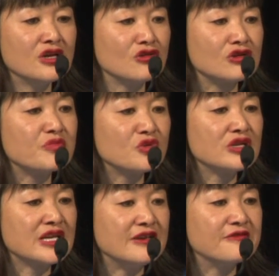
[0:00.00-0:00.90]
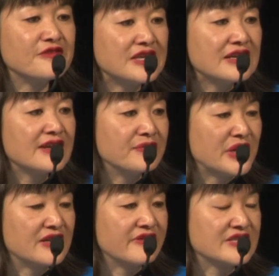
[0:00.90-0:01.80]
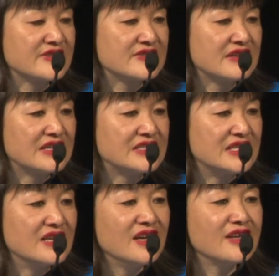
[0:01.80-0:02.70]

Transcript: not born here feel a part of our society,